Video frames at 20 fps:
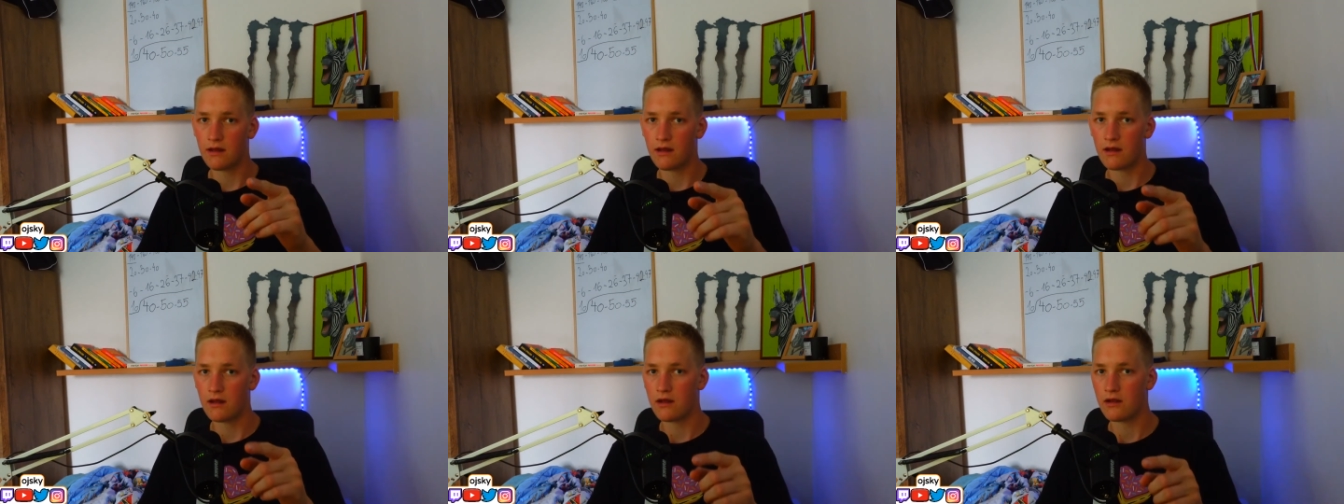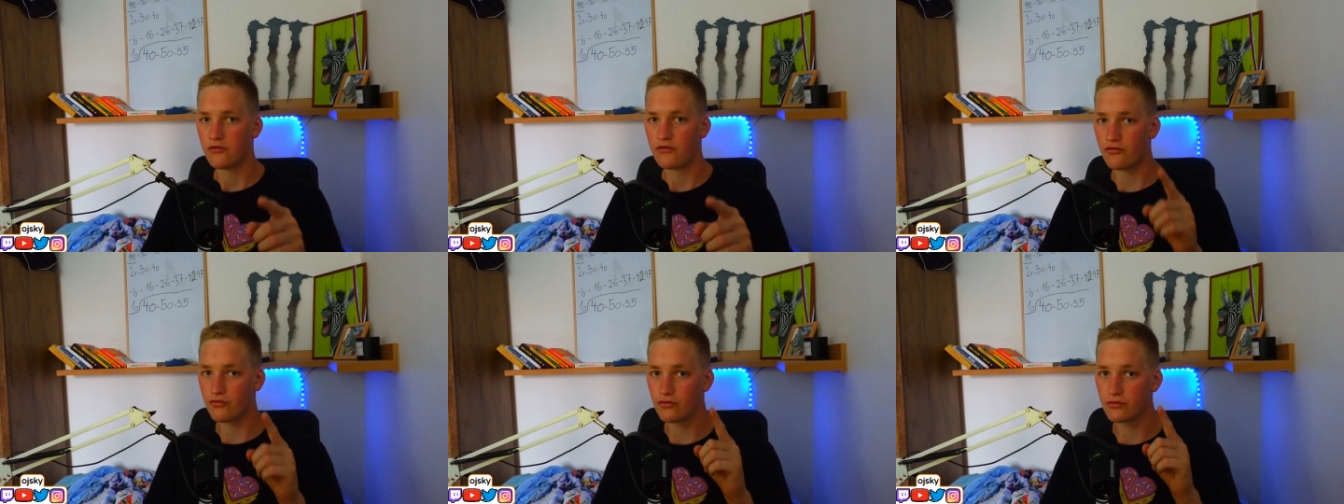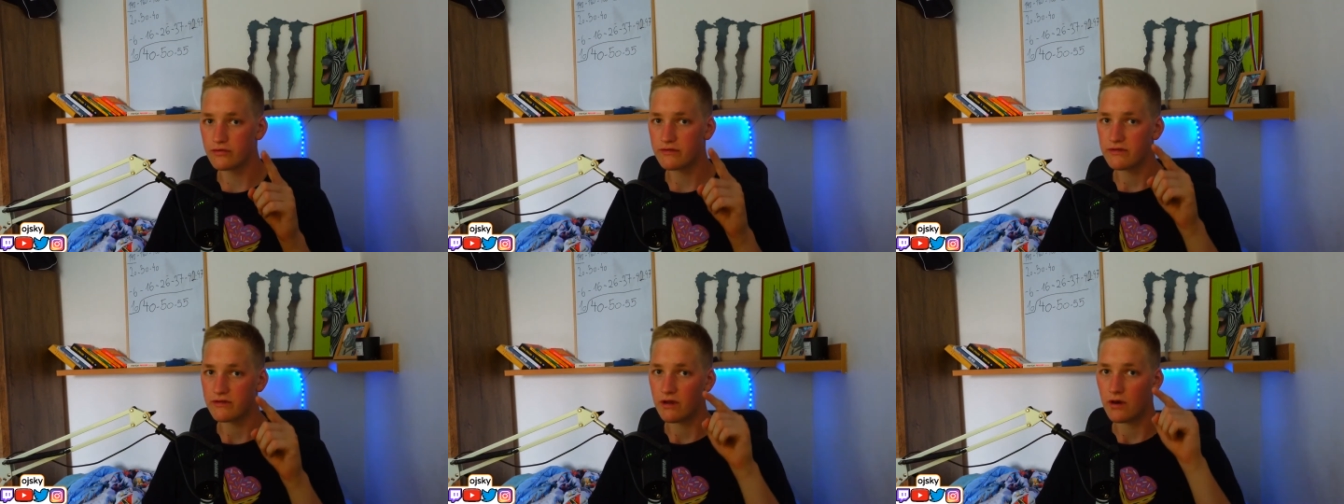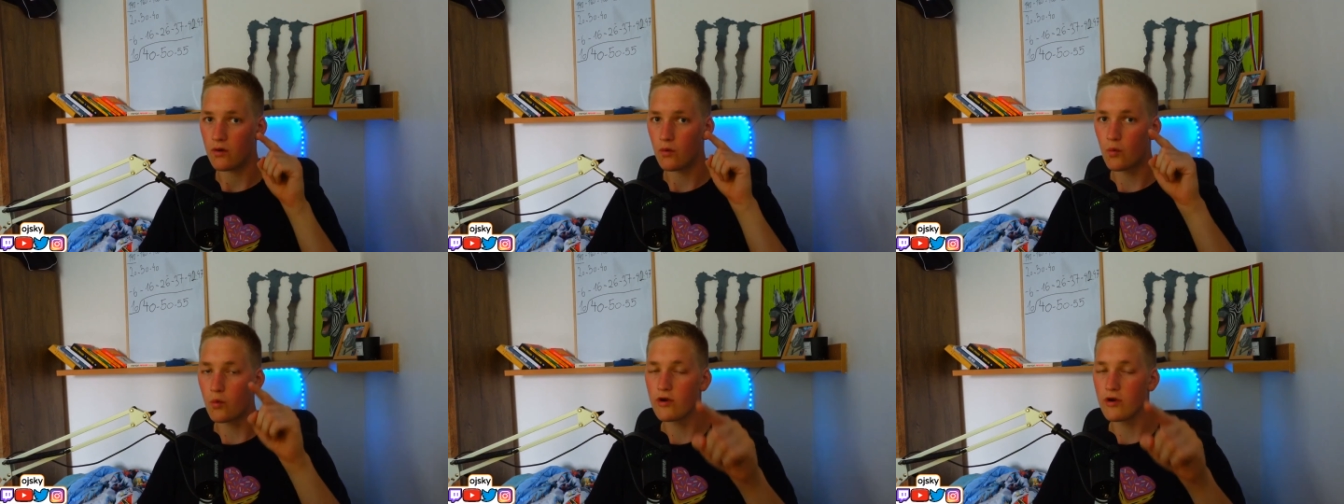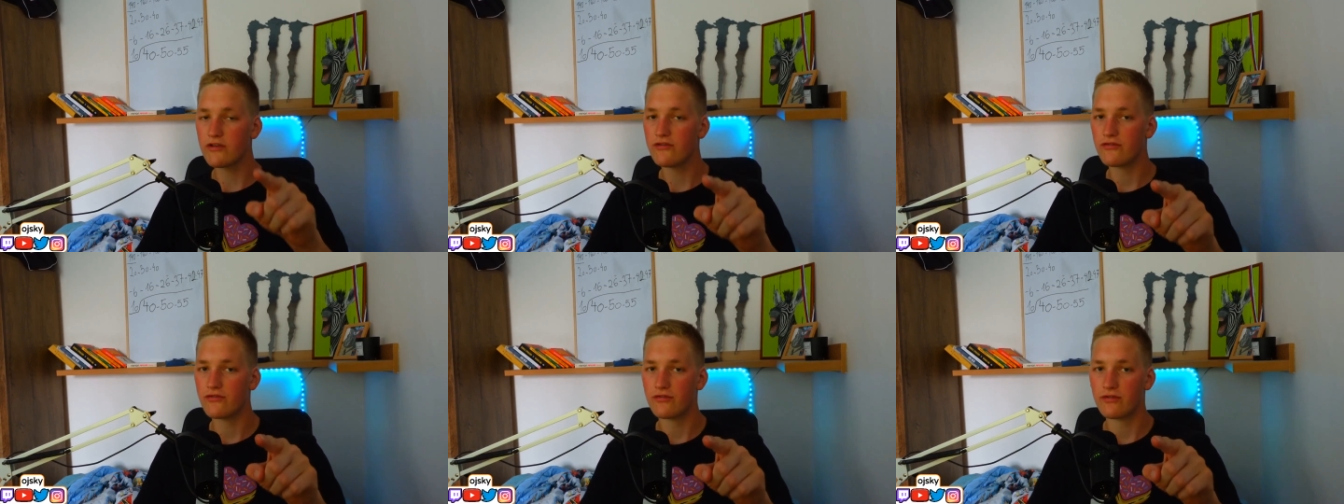choose
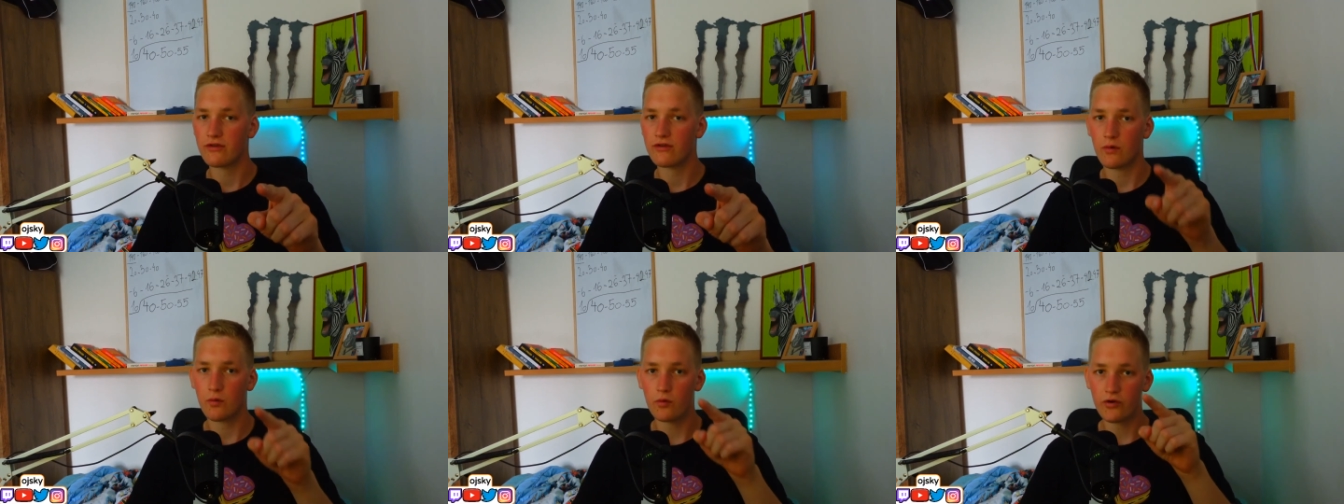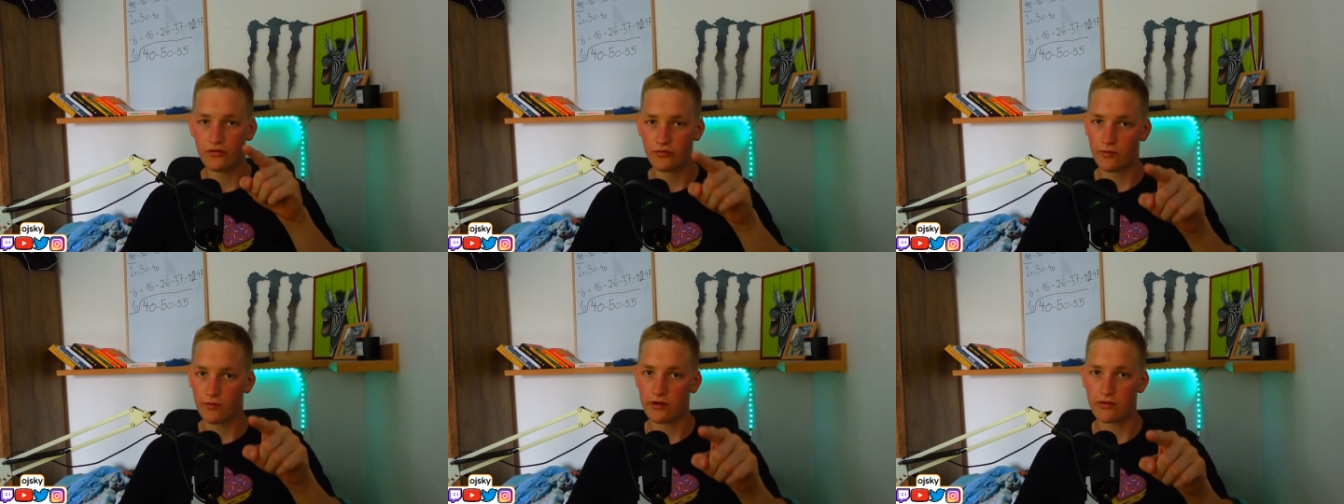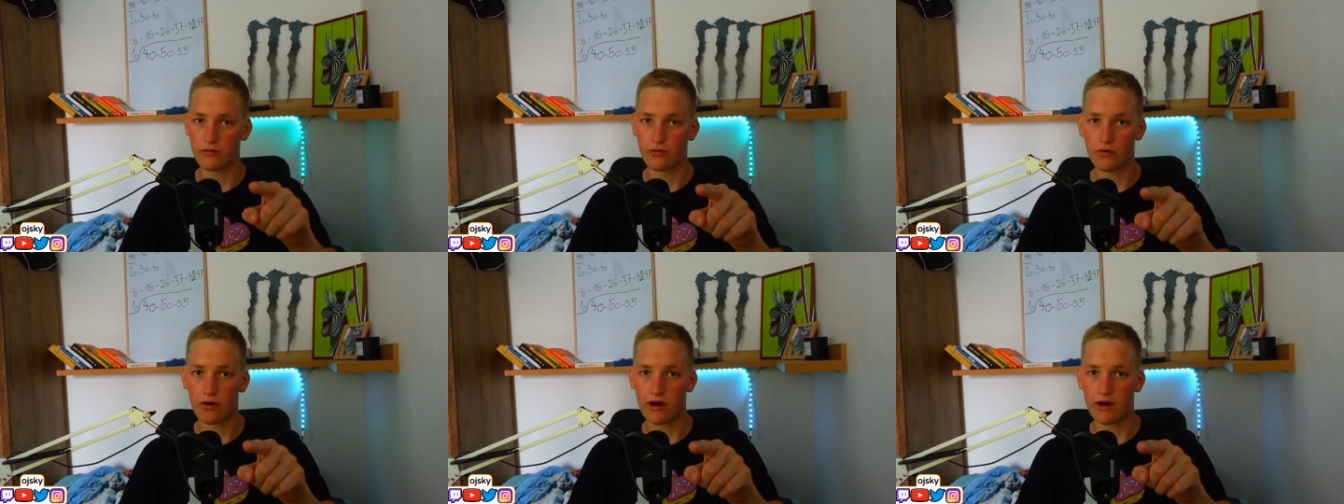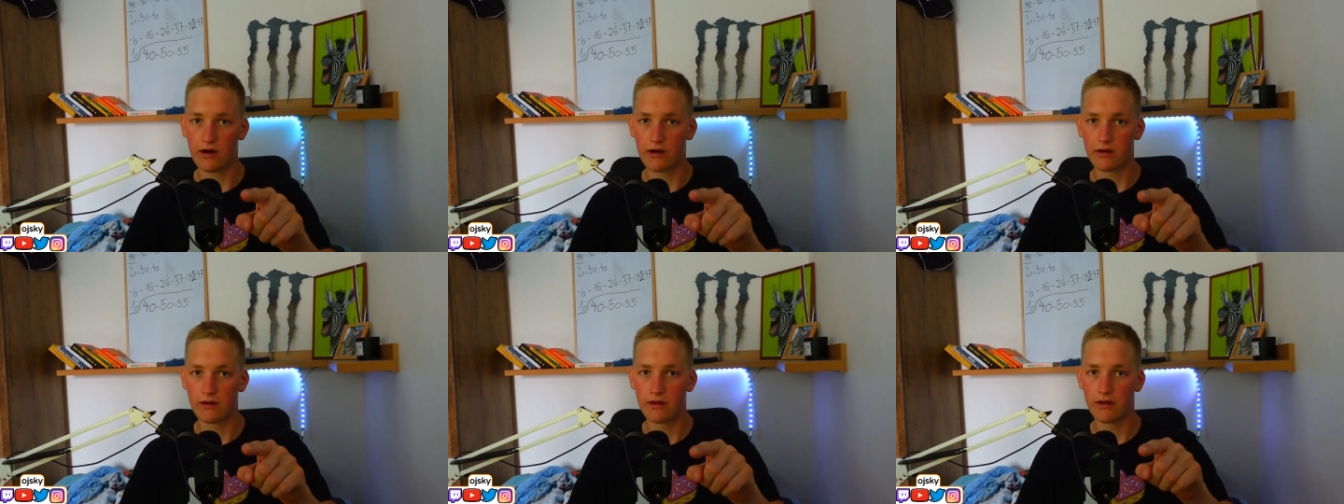which which one you are.